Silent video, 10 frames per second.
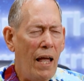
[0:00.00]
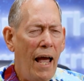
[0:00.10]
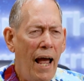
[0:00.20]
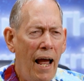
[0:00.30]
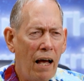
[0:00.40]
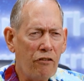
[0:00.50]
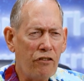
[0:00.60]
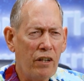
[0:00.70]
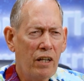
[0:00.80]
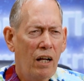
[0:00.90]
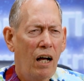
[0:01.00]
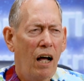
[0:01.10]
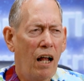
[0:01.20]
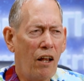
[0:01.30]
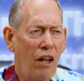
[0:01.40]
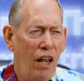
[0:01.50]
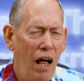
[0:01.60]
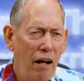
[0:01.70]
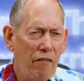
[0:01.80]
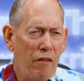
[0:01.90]
asked, a
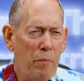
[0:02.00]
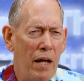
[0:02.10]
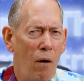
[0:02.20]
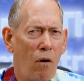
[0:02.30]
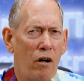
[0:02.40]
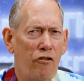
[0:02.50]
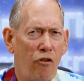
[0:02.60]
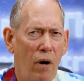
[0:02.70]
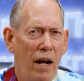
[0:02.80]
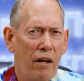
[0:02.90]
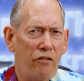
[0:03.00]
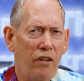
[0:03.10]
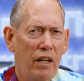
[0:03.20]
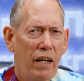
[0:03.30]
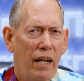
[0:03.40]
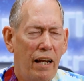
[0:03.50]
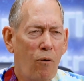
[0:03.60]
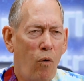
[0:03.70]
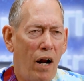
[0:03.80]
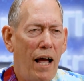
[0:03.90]
lot of them now are addressed
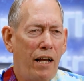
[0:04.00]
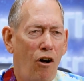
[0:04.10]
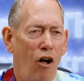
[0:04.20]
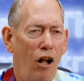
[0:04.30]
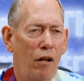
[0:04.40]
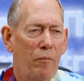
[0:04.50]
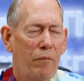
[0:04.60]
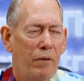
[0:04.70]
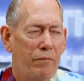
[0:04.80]
in what I call,